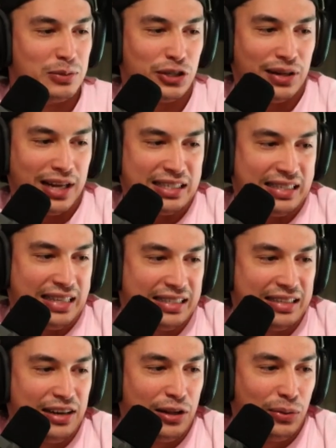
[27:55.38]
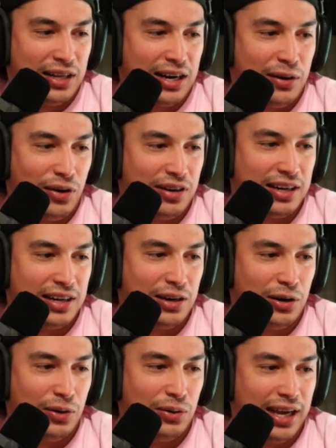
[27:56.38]
that's another one that I wanted to
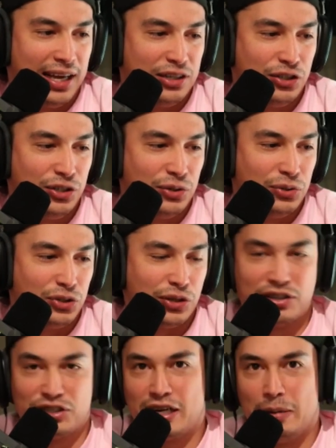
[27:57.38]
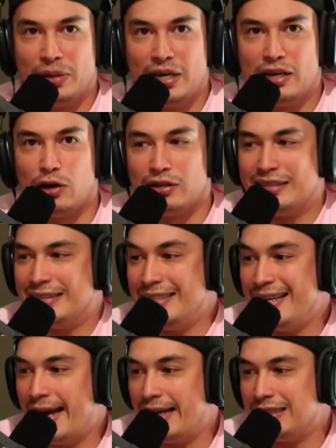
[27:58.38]
go into. So there's a company called
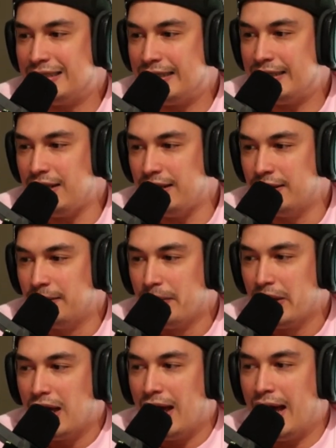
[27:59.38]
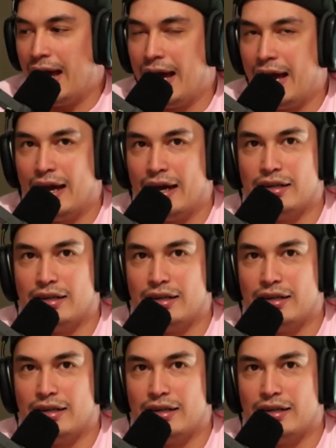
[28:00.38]
DNT. And